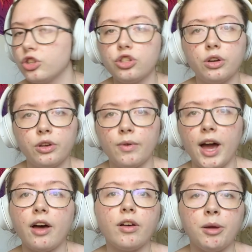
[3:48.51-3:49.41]
just show you
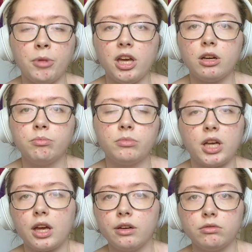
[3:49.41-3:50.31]
how I made them
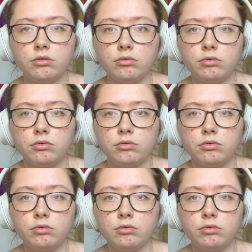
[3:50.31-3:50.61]
and